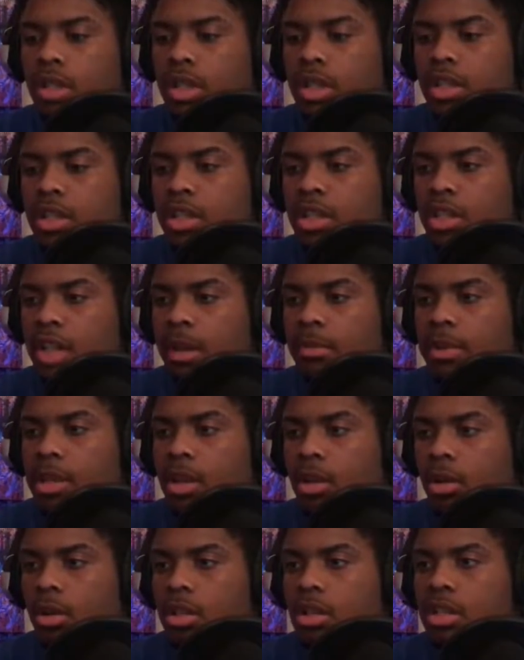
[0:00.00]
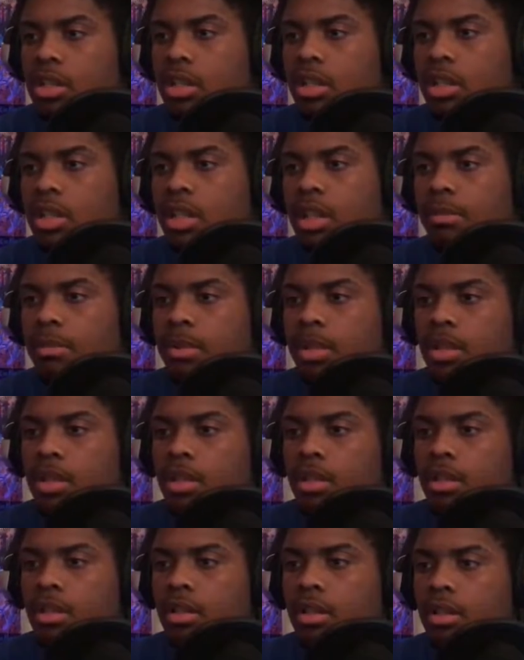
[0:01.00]
Just let me go to sleep.
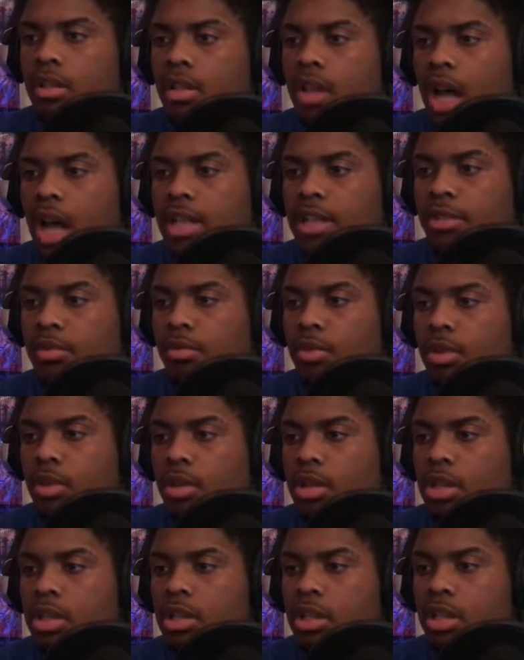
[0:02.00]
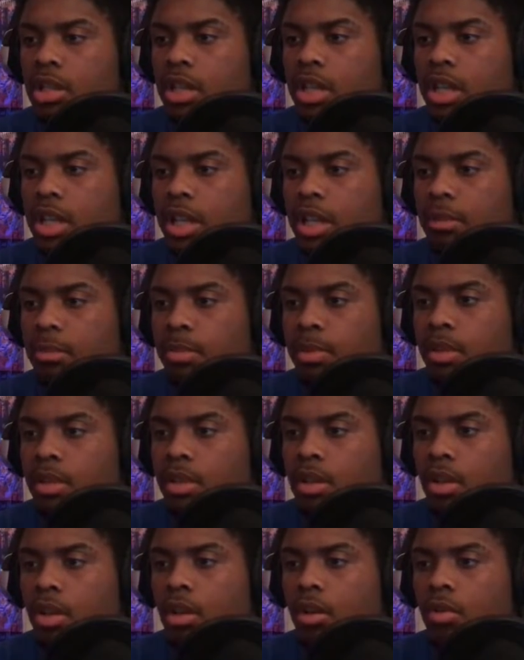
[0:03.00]
I just wanna go to sleep.
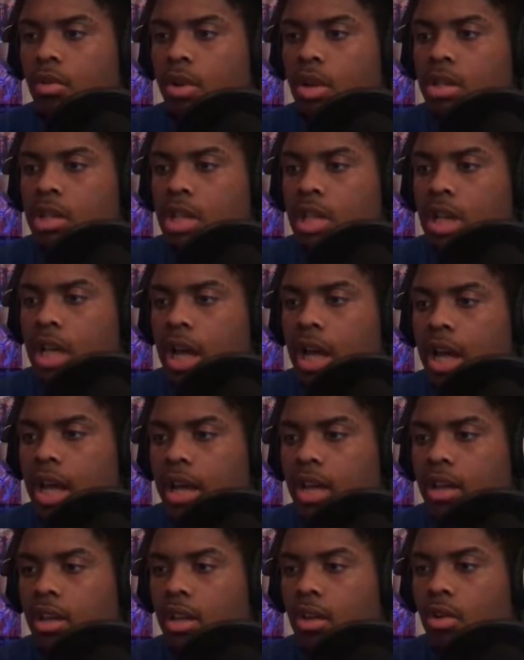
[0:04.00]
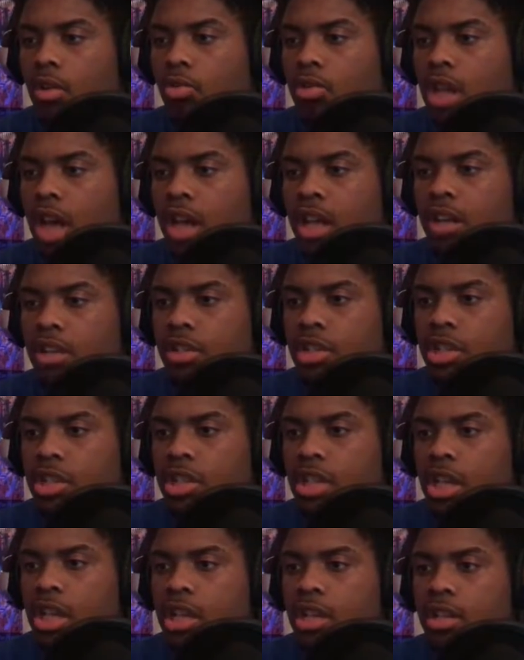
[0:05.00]
Who wants to die? Who's out here just
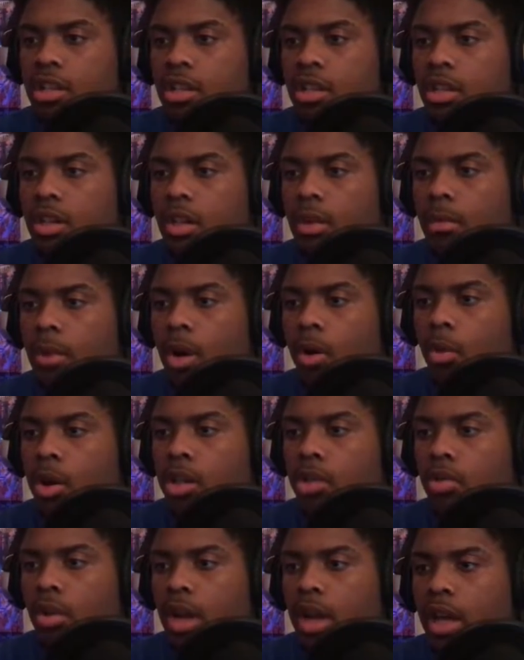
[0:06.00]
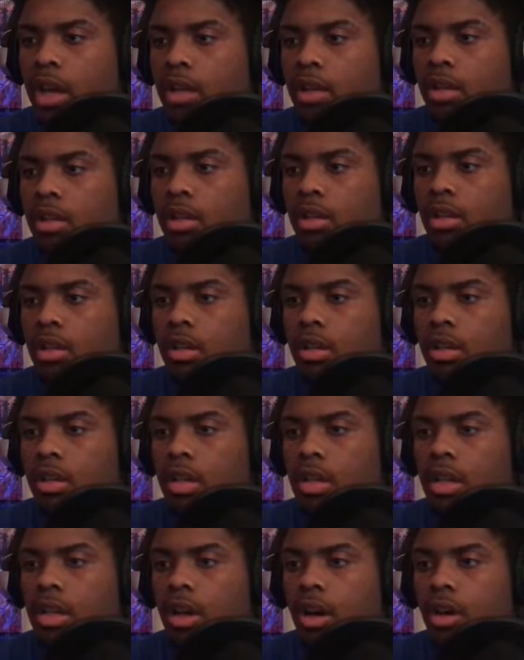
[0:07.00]
sitting? Come on, where you at?
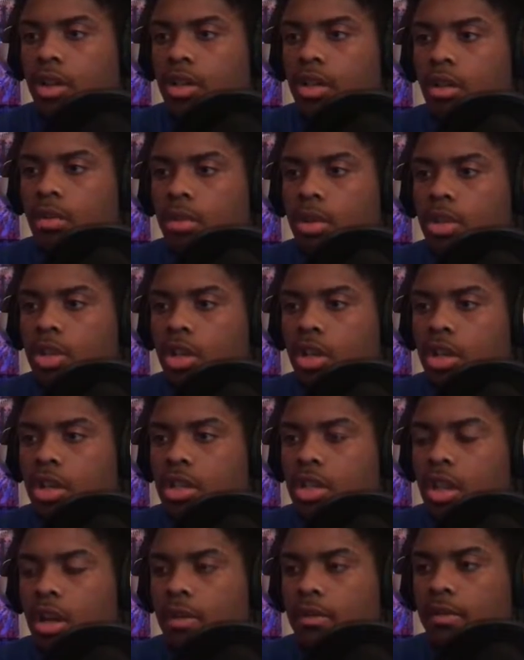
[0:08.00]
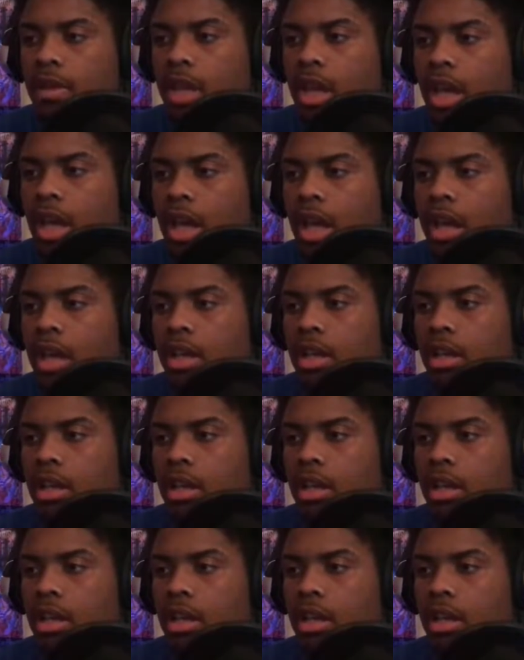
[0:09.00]
Oh, you don't wanna show yourself? Yeah.